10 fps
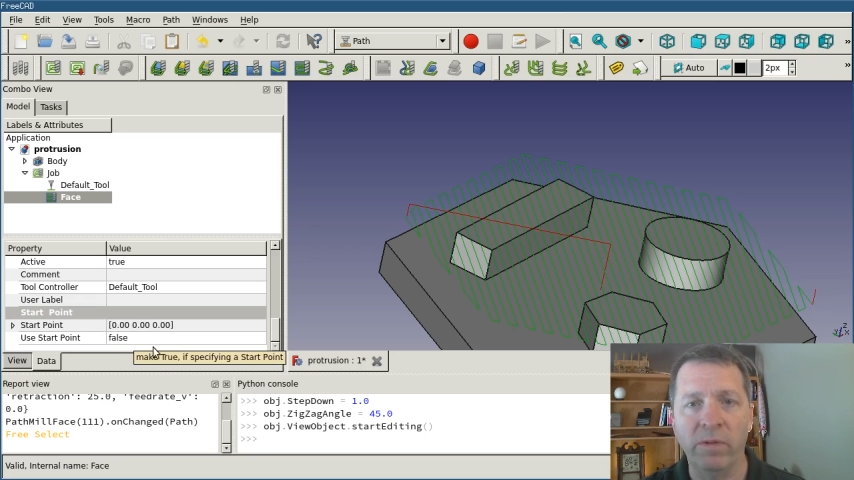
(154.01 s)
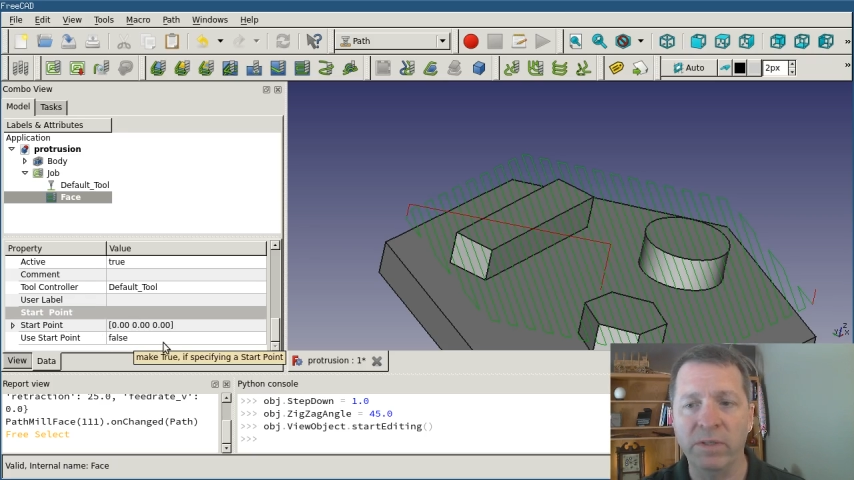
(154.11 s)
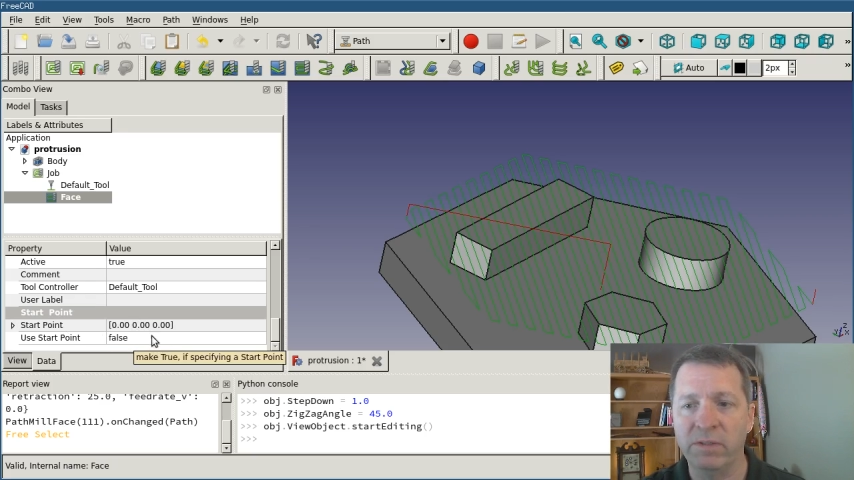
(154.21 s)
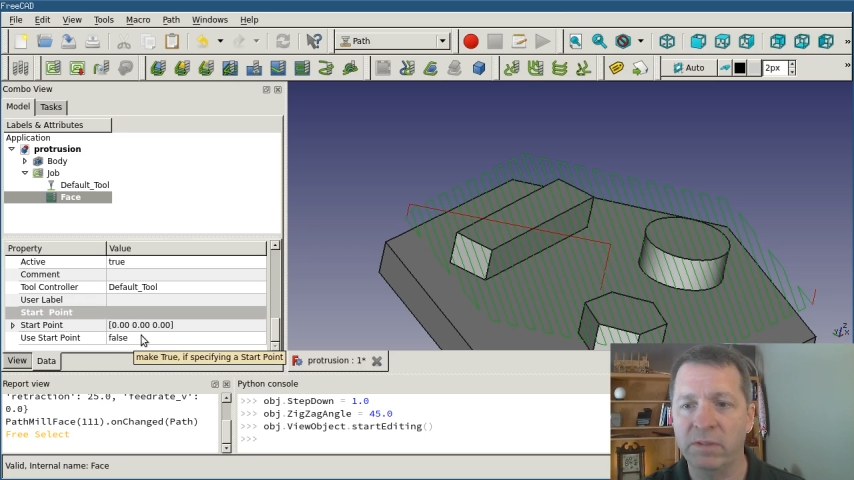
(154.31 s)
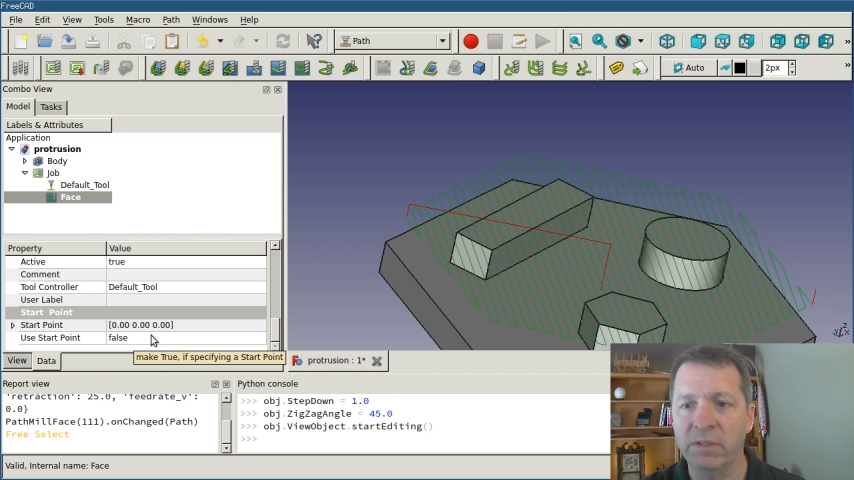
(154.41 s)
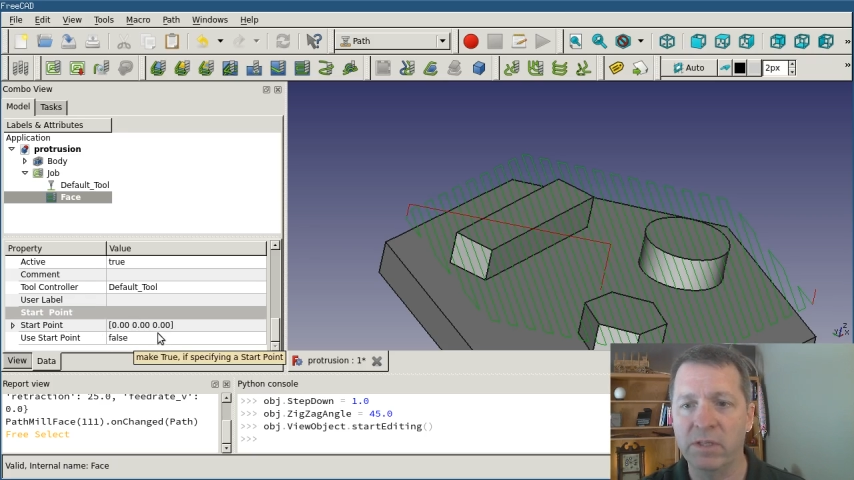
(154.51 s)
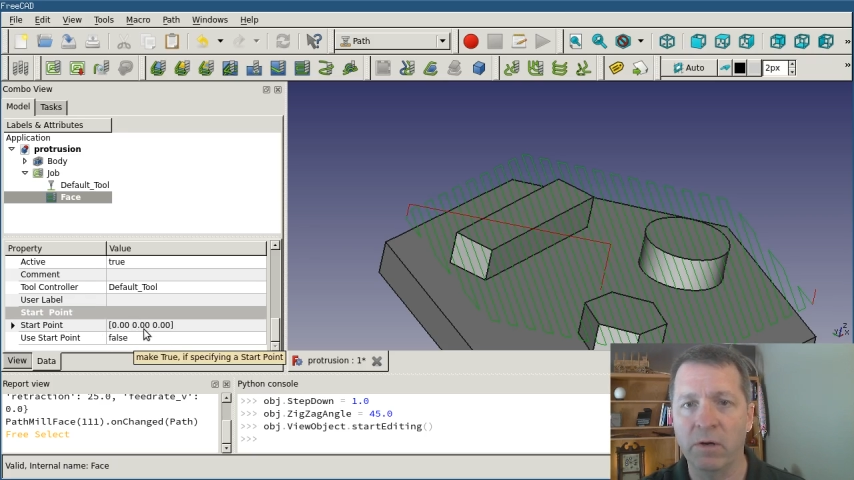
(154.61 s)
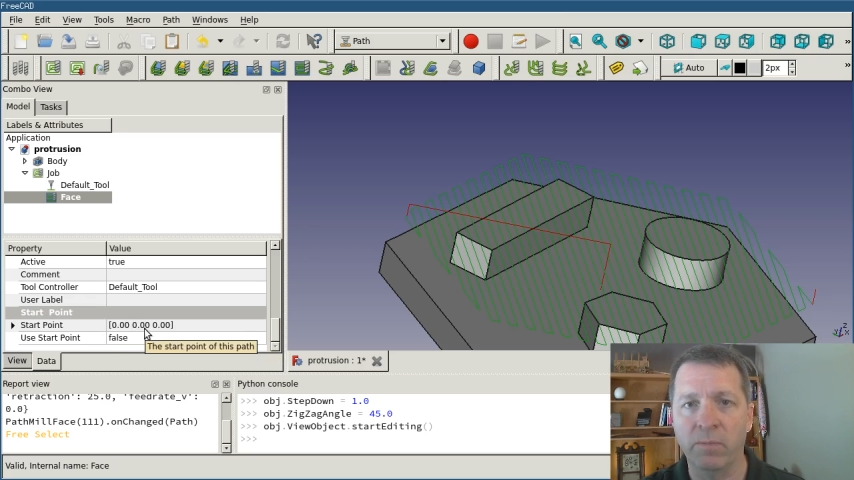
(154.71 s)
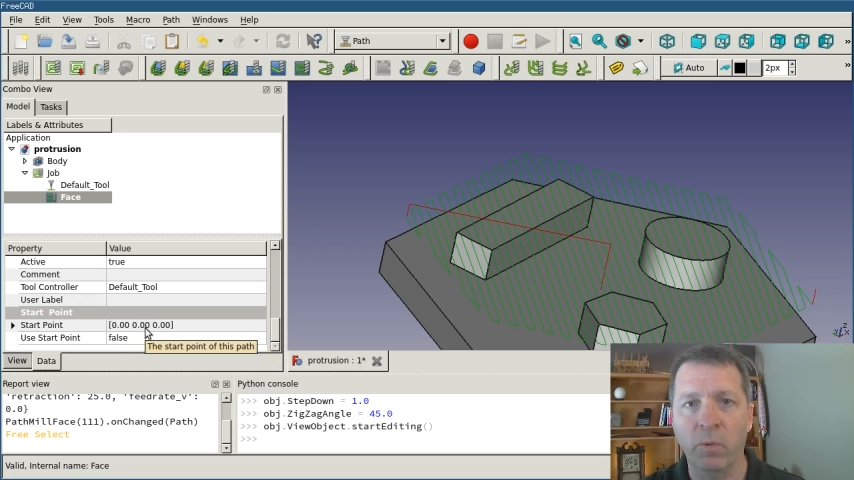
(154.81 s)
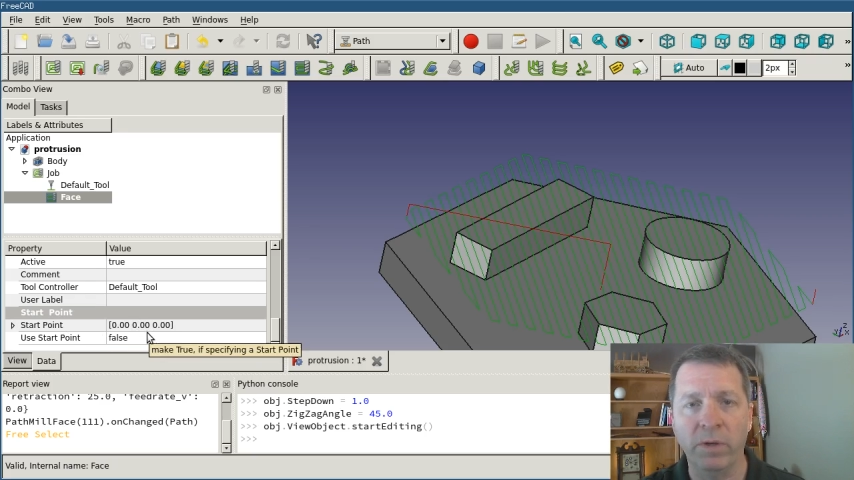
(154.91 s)
this
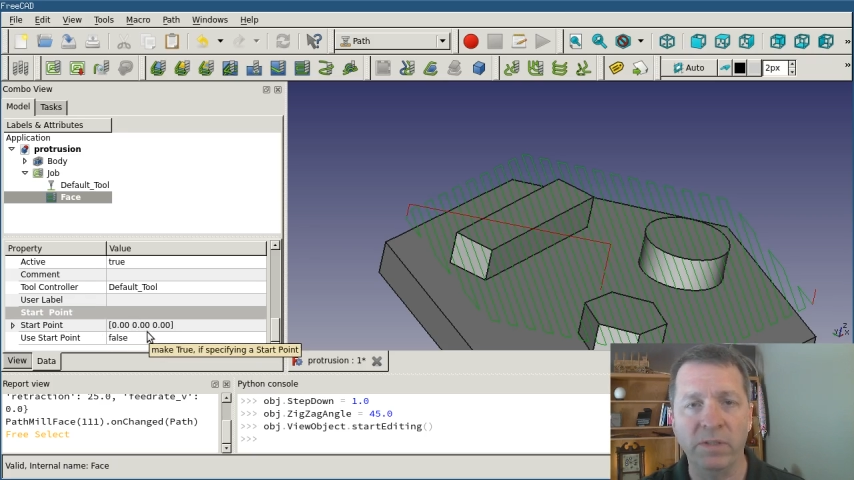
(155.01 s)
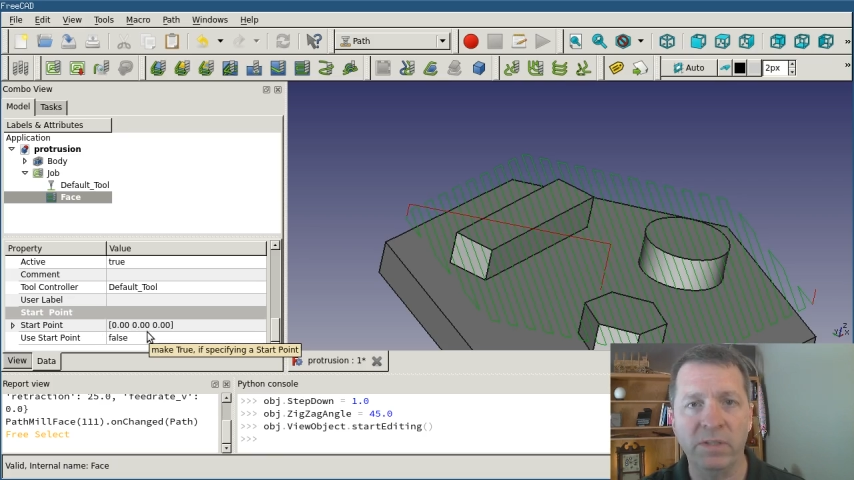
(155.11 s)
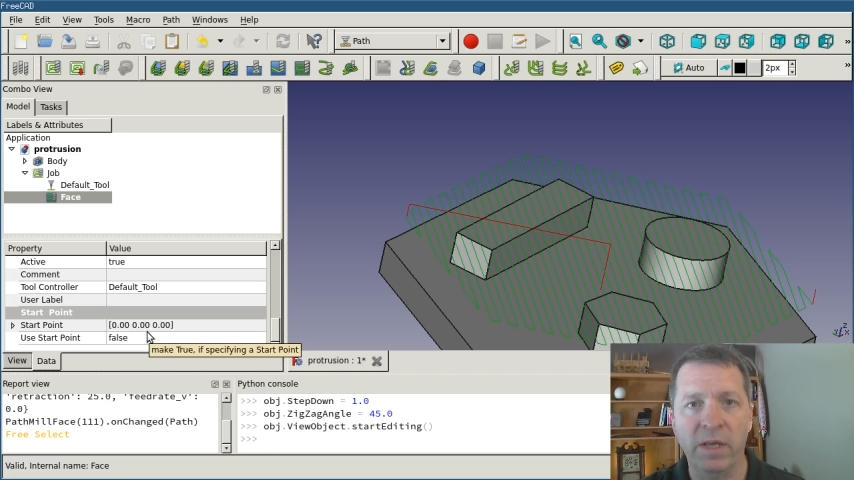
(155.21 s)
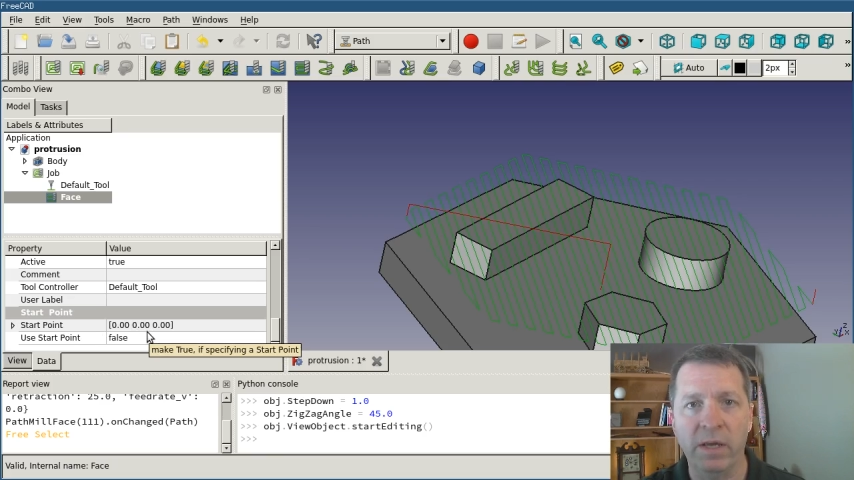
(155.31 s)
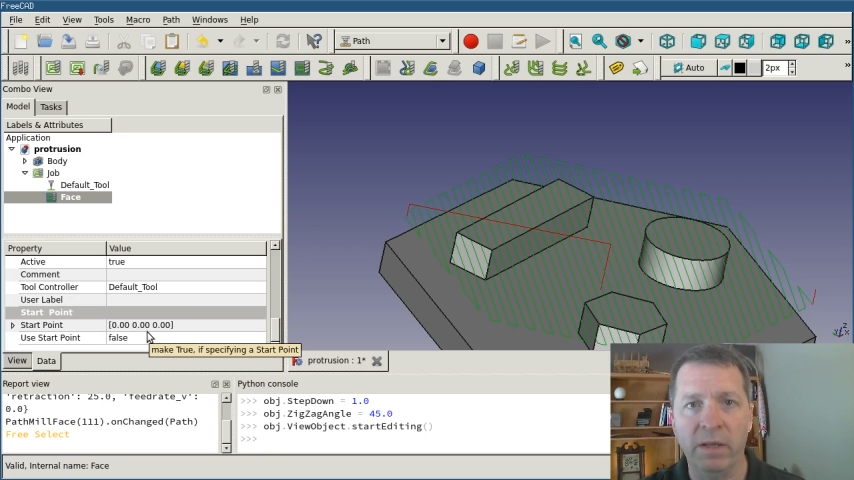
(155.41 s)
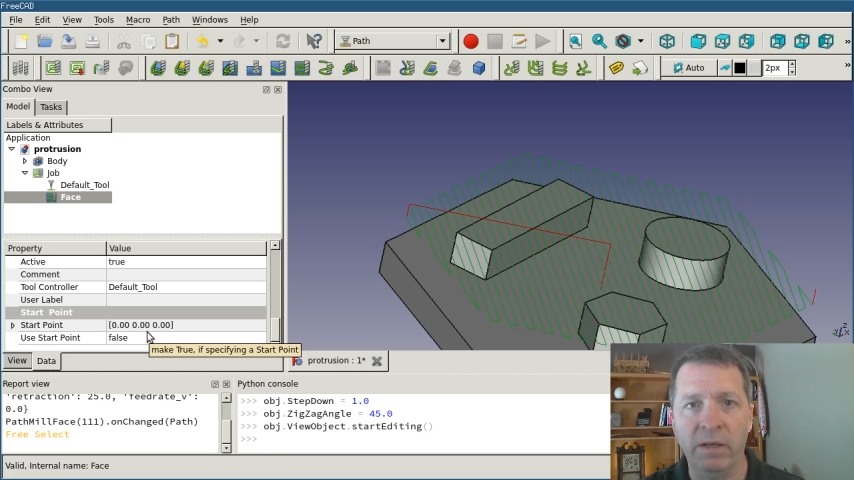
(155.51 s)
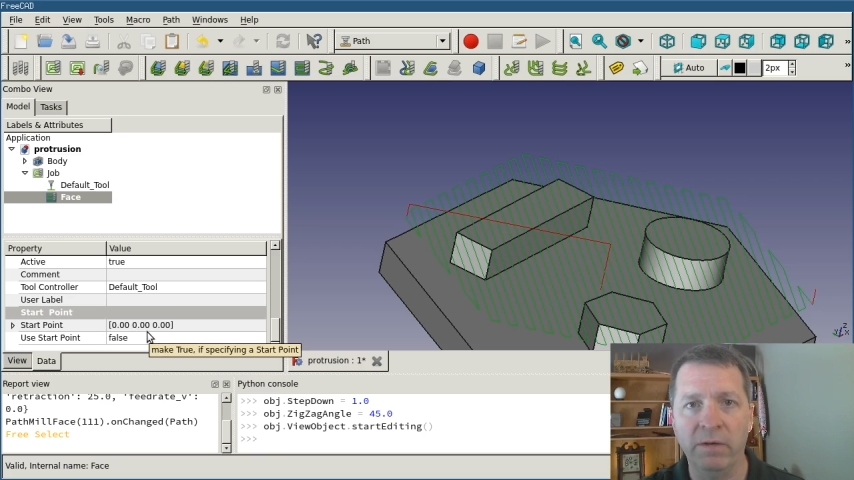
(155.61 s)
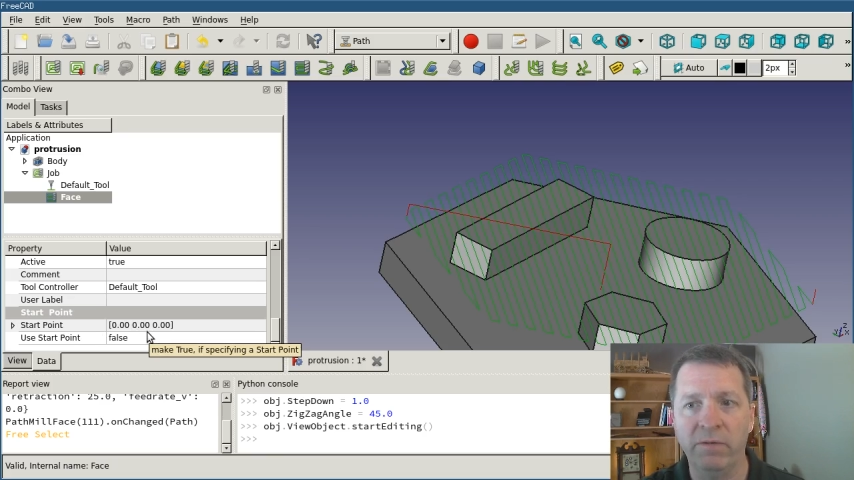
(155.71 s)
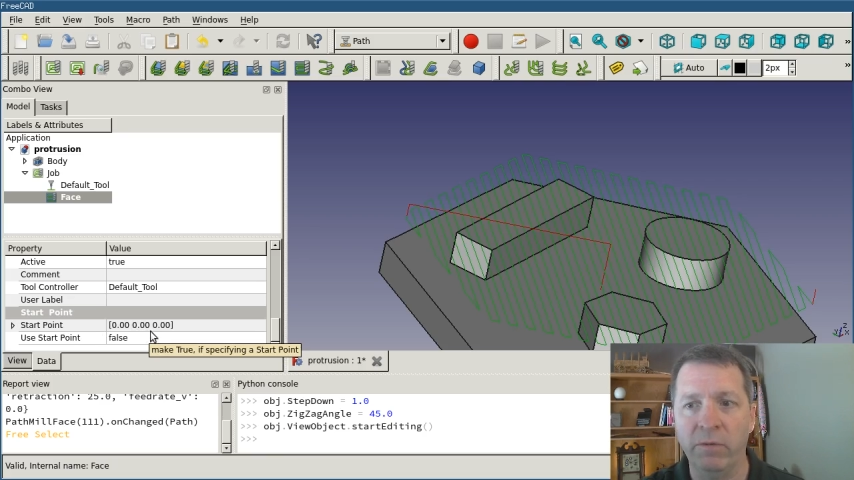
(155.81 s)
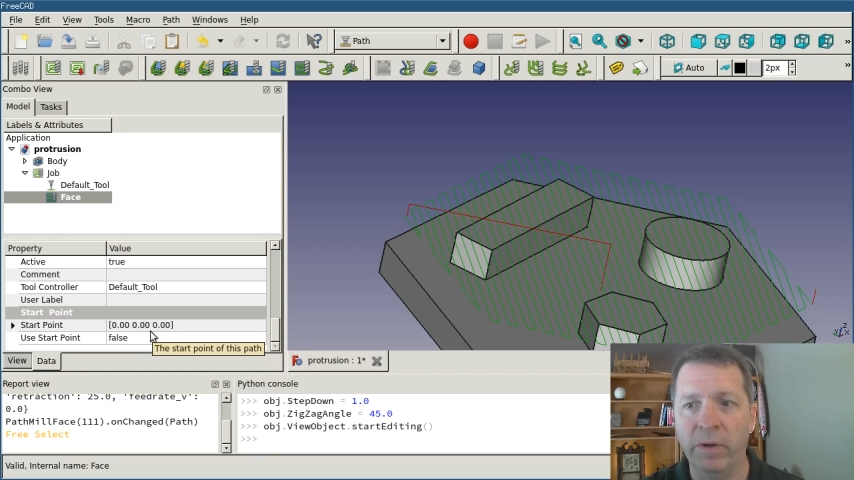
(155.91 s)
start point is taken
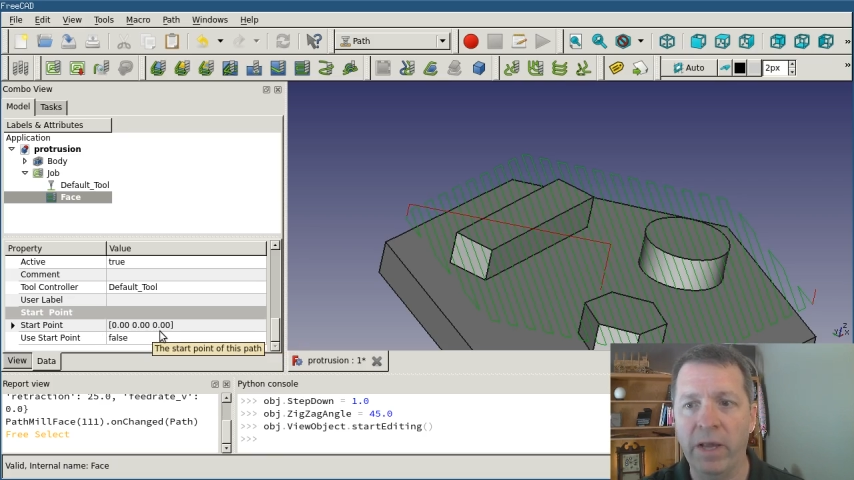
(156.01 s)
into